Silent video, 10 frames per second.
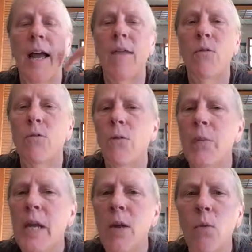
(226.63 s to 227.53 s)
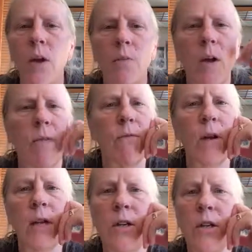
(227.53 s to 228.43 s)
And for me, when my
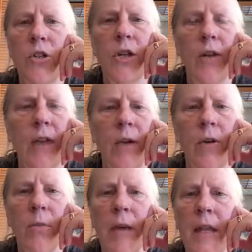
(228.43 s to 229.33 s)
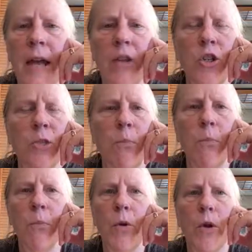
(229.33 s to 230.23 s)
friend shared that with me, that just
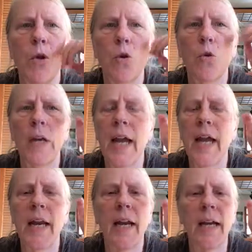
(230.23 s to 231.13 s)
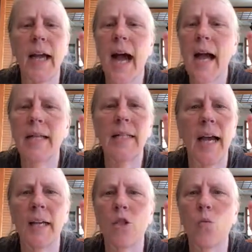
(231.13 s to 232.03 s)
created a
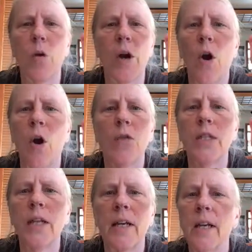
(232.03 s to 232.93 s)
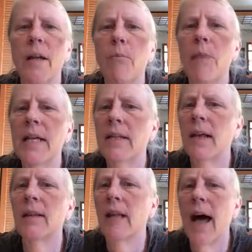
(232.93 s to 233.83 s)
context where all of a sudden it makes
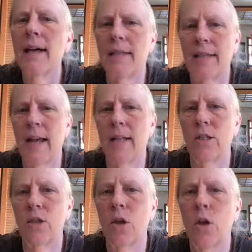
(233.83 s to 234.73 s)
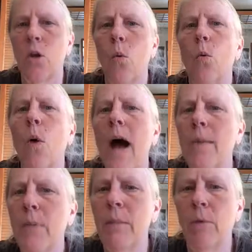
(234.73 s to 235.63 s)
a lot of sense
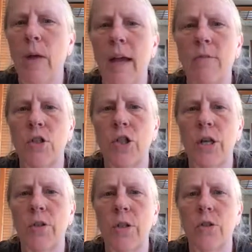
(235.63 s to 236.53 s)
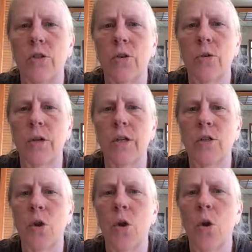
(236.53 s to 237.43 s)
why people haven't shared these
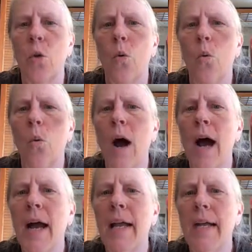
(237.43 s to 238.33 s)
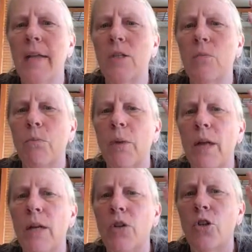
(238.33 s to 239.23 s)
stories, why it's
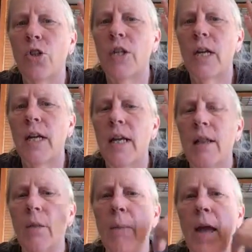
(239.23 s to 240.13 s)
been just in the